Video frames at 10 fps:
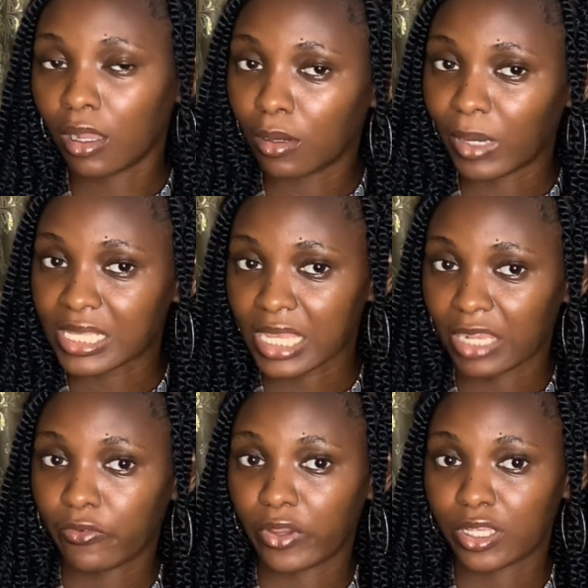aside
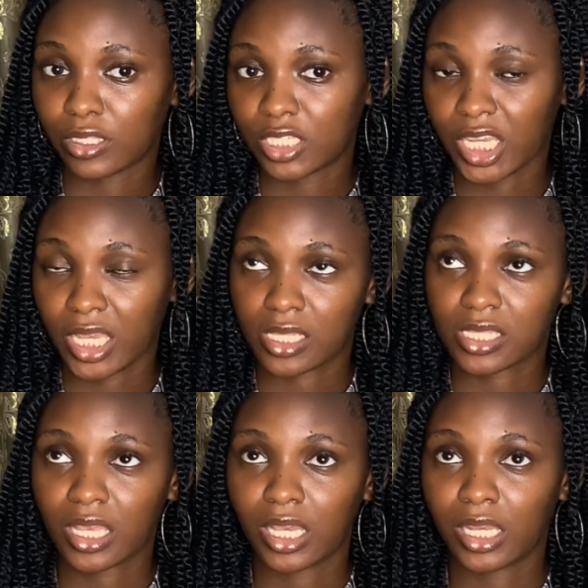for a chat,
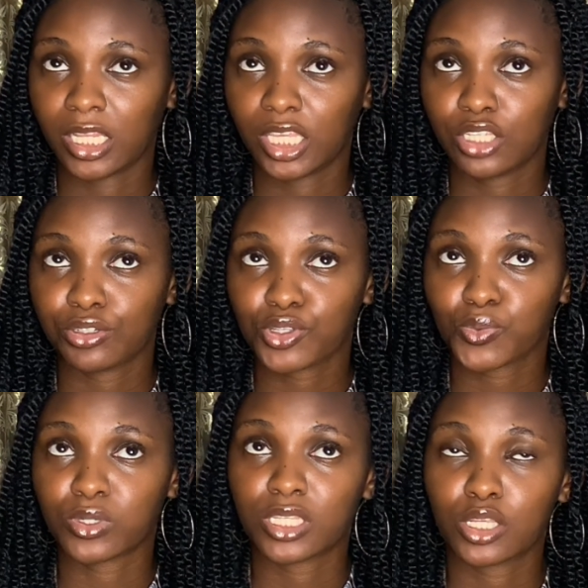and he just
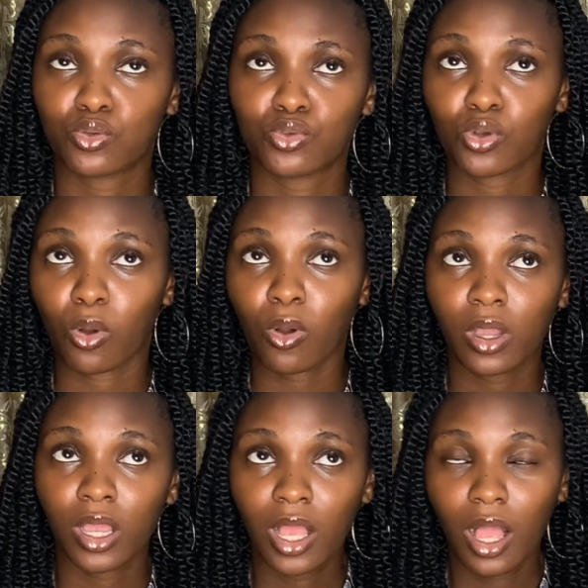wanted to talk
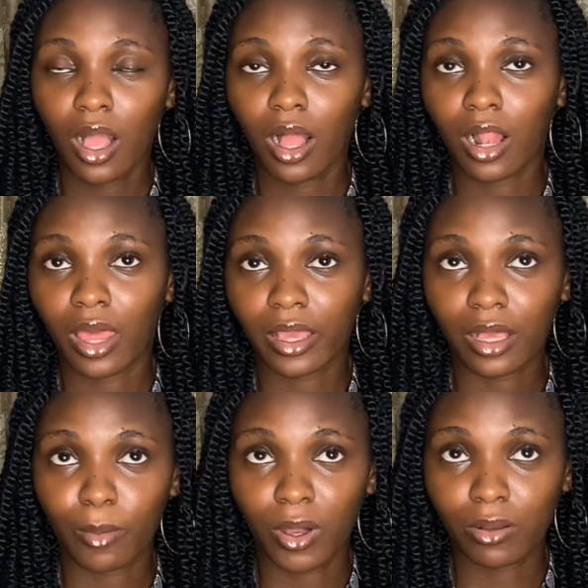like
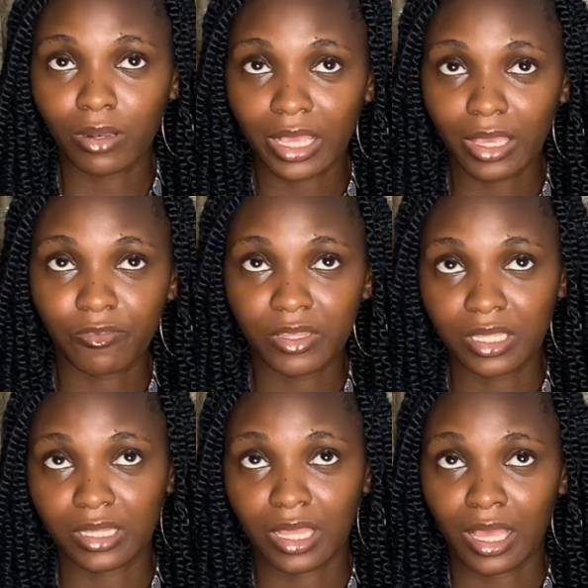about like everything
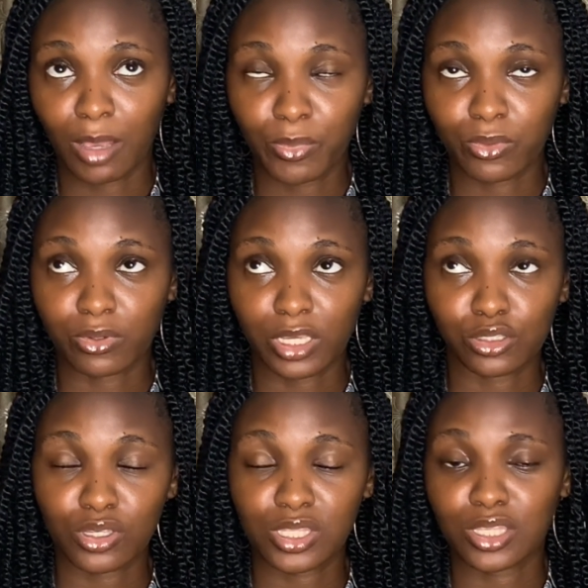that happened, and
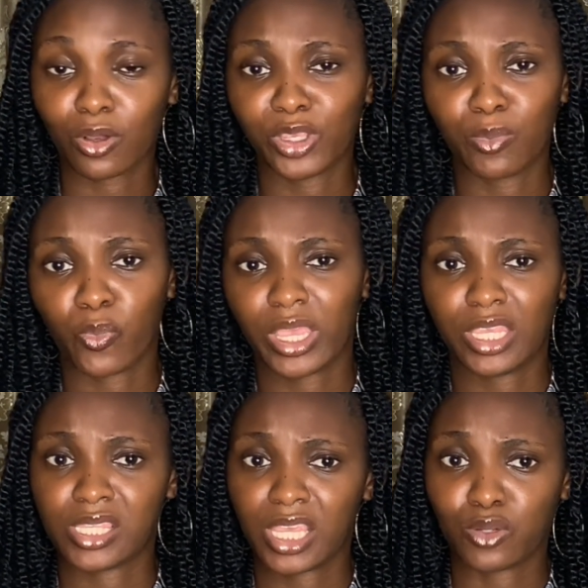just tell him where
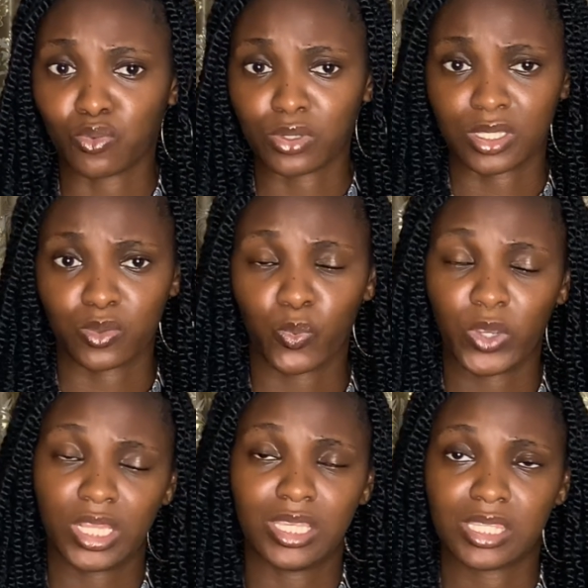his head was when
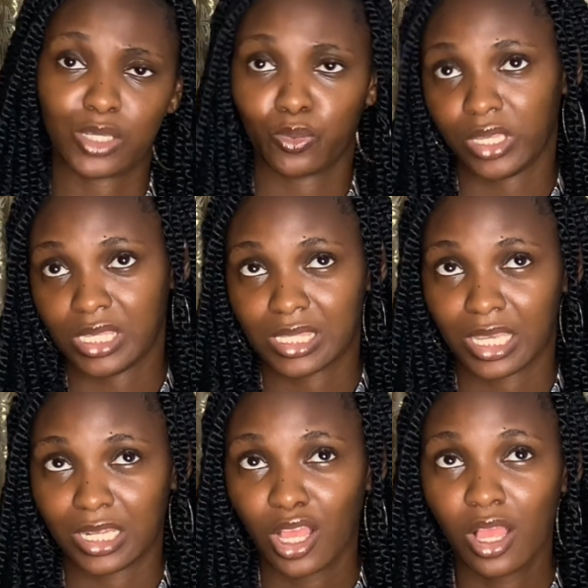he said what he said.
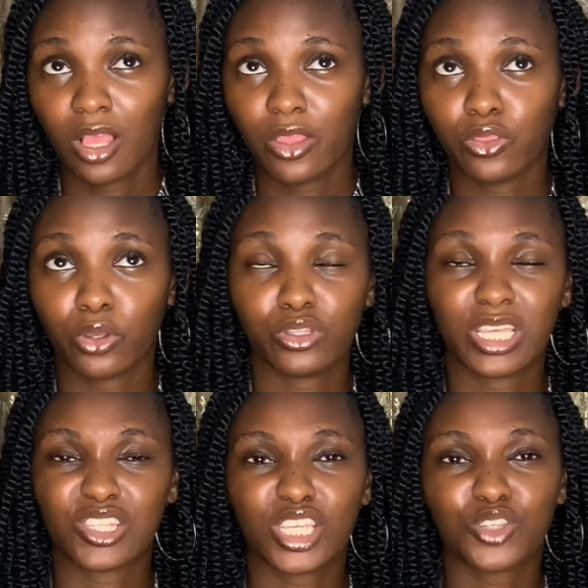Not
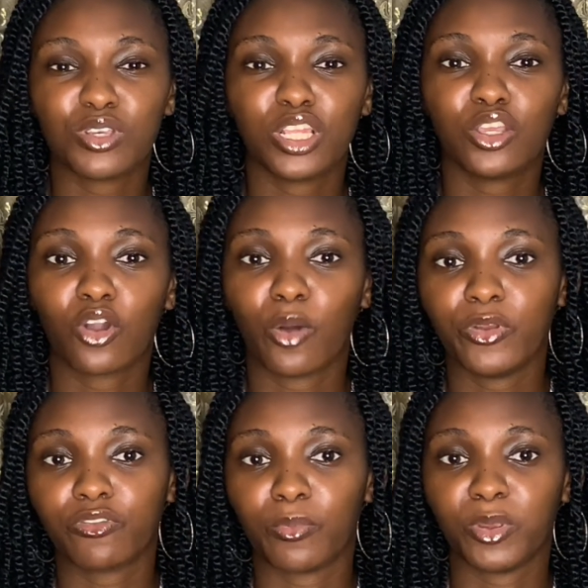necessarily coming
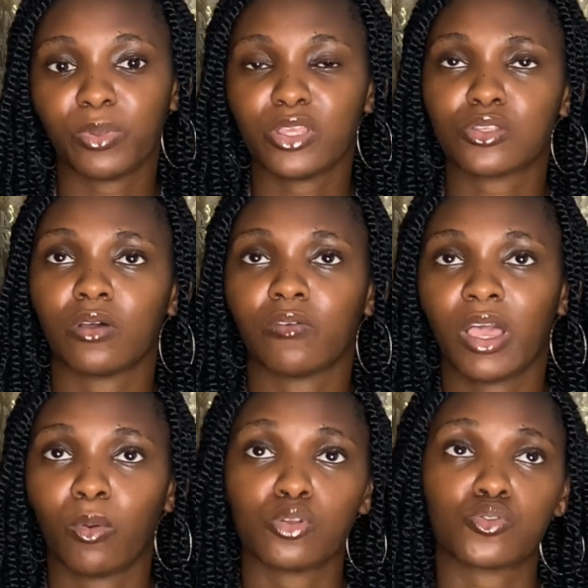from a place of I
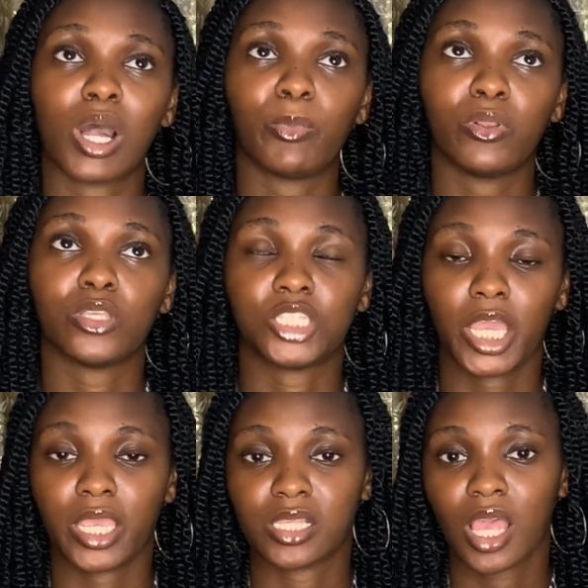want to apologize,